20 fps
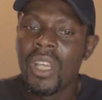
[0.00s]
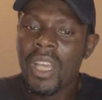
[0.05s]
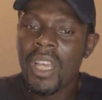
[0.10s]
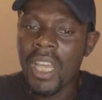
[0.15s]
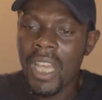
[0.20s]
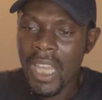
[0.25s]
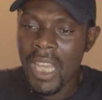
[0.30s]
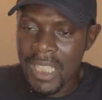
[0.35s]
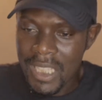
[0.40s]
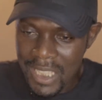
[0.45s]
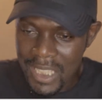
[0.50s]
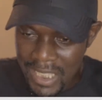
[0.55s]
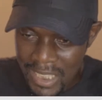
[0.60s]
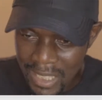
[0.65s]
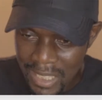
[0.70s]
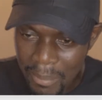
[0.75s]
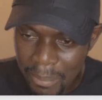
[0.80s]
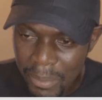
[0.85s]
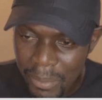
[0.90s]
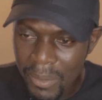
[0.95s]
It's
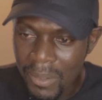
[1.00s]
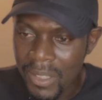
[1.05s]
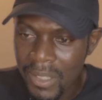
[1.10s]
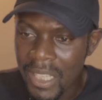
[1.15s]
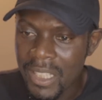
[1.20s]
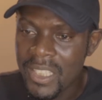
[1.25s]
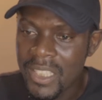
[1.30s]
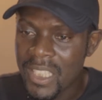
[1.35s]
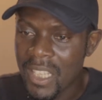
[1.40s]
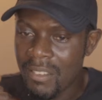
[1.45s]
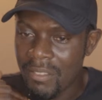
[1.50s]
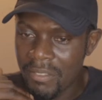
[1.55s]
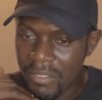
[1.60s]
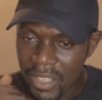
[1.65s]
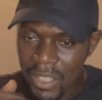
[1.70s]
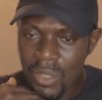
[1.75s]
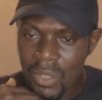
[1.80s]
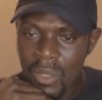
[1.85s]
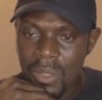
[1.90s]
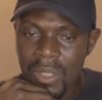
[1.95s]
simple. There is a
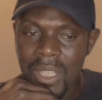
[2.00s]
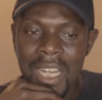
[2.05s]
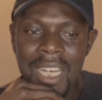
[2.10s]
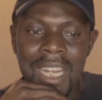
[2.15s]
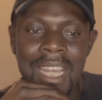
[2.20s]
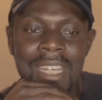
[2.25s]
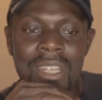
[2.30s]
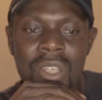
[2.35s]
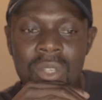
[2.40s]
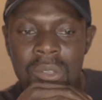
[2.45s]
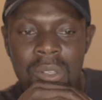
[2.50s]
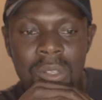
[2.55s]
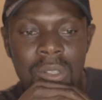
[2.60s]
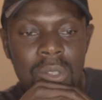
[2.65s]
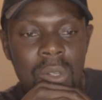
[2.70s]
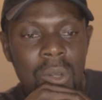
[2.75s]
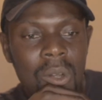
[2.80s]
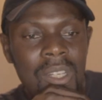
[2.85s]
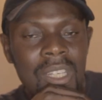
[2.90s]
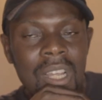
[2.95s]
video that I
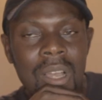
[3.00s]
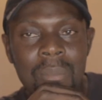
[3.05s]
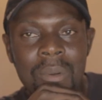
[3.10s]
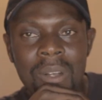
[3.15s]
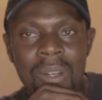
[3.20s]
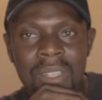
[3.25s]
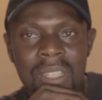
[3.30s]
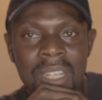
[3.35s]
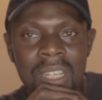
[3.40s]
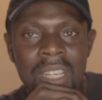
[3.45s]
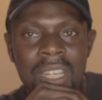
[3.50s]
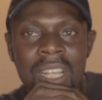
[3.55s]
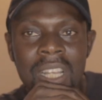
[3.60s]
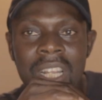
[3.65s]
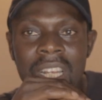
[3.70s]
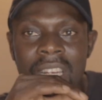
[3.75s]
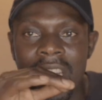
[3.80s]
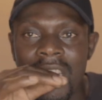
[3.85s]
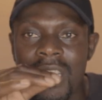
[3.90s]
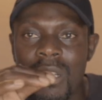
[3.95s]
talked about
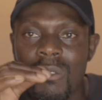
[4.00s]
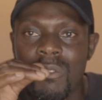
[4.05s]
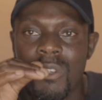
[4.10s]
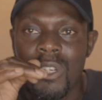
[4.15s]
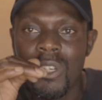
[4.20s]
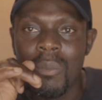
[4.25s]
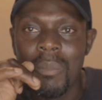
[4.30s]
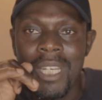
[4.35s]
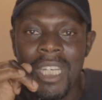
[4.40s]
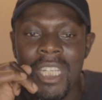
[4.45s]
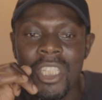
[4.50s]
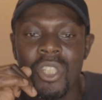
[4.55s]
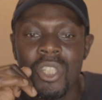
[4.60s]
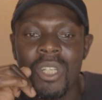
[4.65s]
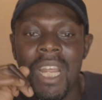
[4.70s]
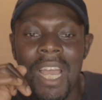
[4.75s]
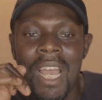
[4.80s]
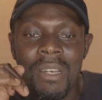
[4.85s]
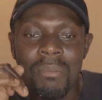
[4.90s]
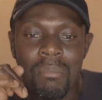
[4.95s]
letter of recommendation,
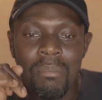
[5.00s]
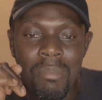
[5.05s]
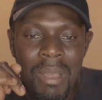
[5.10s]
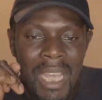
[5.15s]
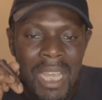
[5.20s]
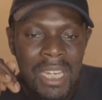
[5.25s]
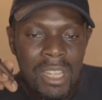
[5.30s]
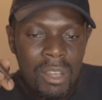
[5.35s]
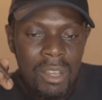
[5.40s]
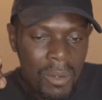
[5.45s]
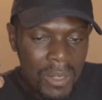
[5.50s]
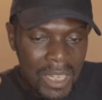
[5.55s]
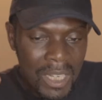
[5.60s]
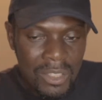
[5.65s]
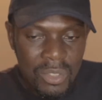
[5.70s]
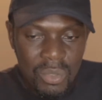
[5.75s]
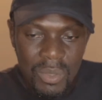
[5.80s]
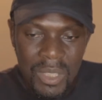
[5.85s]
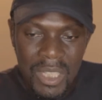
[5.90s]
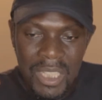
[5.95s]
and many other
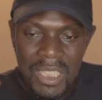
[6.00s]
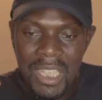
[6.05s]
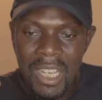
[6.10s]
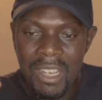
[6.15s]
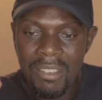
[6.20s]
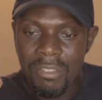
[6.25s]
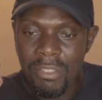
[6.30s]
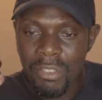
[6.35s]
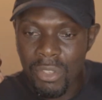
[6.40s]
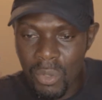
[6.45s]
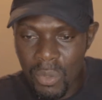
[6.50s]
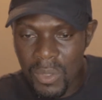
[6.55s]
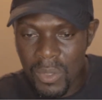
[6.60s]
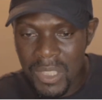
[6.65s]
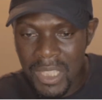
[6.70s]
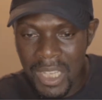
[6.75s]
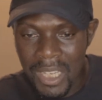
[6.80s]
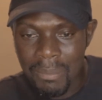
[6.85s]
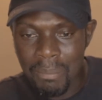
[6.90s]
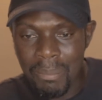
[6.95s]
students have used
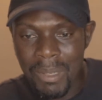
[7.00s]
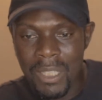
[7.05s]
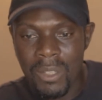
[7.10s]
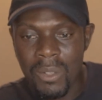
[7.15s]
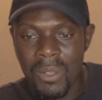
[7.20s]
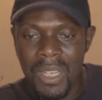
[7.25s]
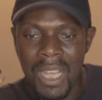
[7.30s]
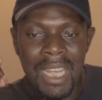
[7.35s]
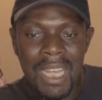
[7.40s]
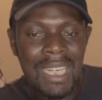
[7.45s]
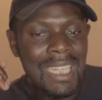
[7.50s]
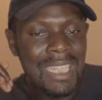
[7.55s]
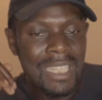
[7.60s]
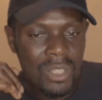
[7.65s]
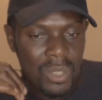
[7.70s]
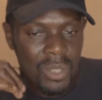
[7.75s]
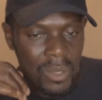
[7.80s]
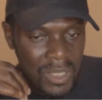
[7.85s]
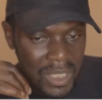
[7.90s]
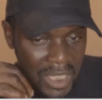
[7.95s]
that method and they
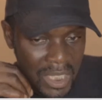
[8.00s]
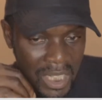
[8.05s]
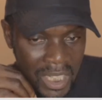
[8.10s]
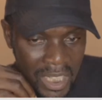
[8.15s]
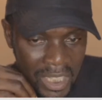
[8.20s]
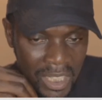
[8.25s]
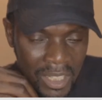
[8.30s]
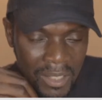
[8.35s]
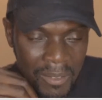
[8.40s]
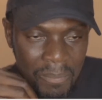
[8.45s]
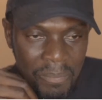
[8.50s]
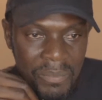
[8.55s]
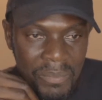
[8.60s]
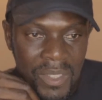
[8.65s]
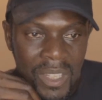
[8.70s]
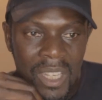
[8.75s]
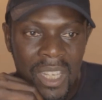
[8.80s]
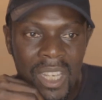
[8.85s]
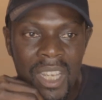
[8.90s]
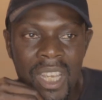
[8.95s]
succeeded.
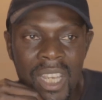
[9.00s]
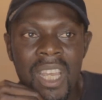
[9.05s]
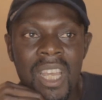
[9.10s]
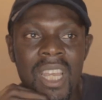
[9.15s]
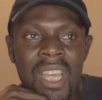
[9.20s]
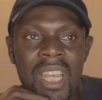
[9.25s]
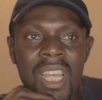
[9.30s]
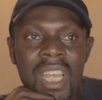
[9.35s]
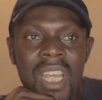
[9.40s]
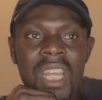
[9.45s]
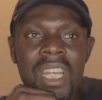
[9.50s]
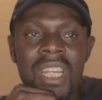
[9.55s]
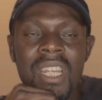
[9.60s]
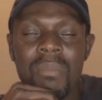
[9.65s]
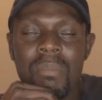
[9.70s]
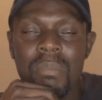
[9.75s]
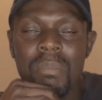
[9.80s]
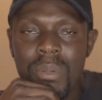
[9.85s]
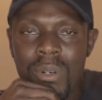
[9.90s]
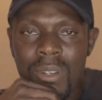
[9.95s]
the
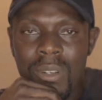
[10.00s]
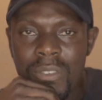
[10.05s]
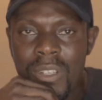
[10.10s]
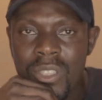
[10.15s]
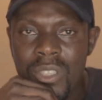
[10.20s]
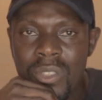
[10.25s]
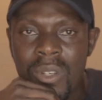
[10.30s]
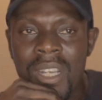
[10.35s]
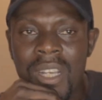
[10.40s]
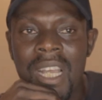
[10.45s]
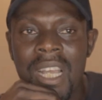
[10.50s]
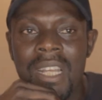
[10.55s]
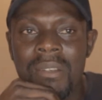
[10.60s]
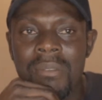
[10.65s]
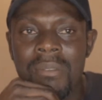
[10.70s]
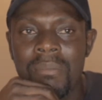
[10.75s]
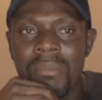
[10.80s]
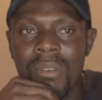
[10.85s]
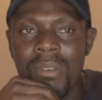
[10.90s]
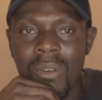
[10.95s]
professor can,
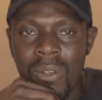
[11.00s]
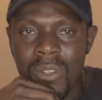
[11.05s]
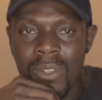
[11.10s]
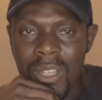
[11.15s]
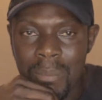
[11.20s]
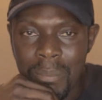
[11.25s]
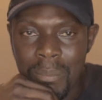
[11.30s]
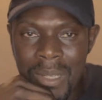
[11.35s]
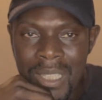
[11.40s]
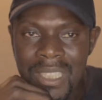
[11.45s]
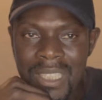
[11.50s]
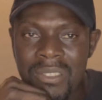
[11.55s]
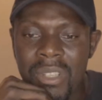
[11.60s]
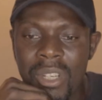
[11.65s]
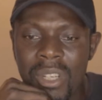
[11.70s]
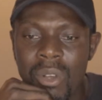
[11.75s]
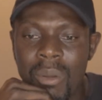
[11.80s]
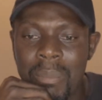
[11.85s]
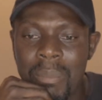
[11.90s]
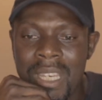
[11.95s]
or the person
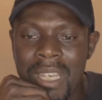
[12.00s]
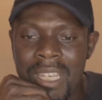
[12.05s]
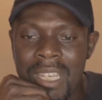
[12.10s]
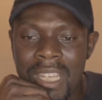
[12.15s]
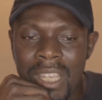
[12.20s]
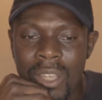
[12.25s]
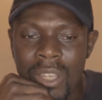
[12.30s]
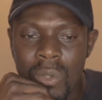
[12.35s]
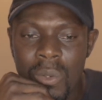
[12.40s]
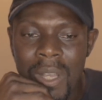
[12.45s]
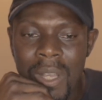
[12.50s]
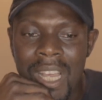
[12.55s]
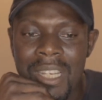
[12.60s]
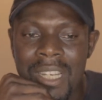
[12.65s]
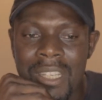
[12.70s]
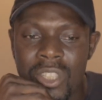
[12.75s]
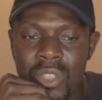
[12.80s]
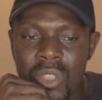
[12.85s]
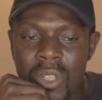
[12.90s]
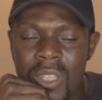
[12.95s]
recommending you can
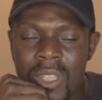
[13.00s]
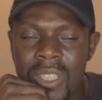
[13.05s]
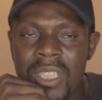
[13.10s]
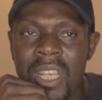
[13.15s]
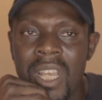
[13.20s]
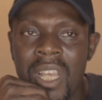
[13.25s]
just